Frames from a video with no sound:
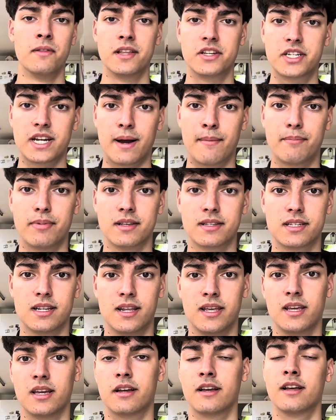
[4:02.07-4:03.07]
in the Champions
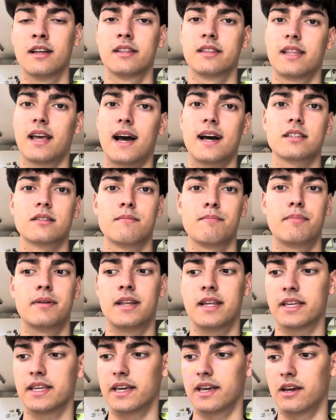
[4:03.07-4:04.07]
League. There hasn't been
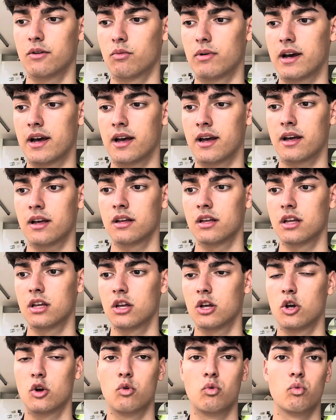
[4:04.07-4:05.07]
a year where
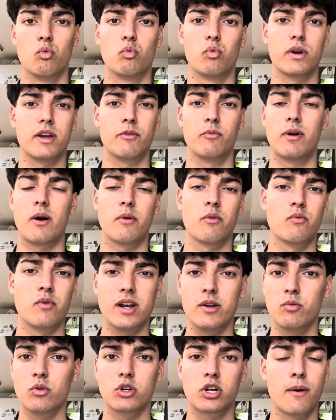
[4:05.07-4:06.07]
we
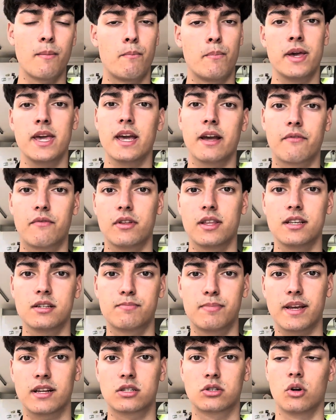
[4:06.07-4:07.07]
really were competing for these
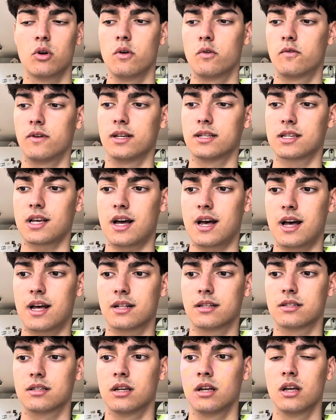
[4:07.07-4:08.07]
big trophies.
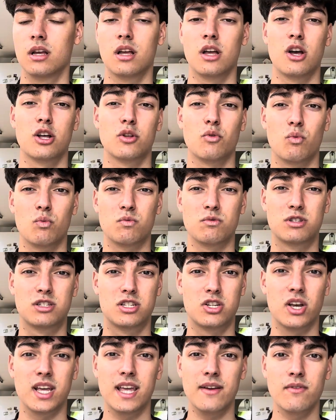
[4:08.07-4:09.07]
And
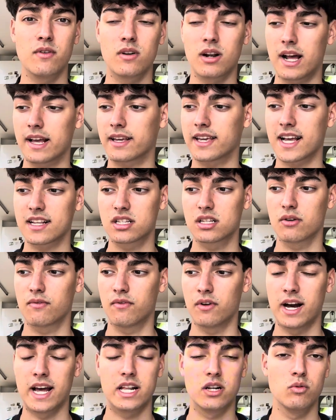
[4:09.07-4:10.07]
to even like get to the
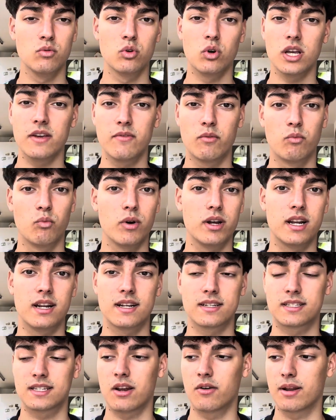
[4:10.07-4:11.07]
final, not even win it
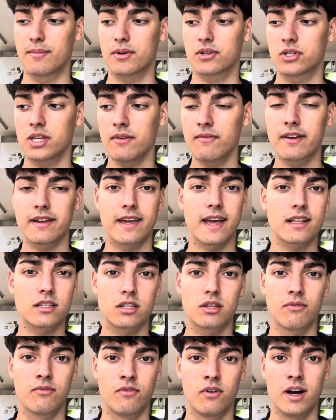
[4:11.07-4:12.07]
necessarily, but to even get to
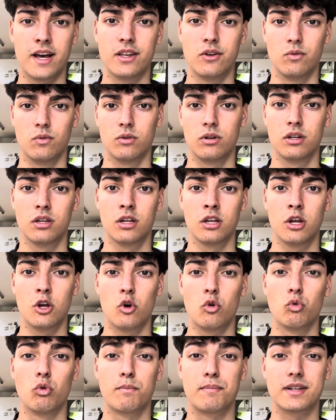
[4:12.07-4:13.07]
the final
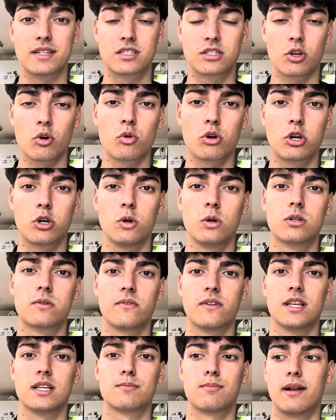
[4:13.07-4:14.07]
would be so huge for
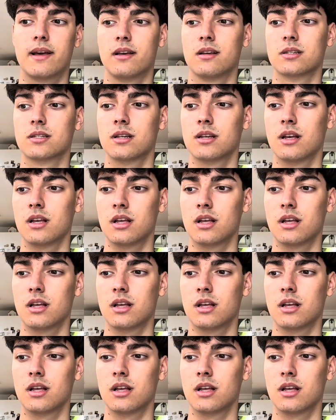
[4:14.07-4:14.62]
these players.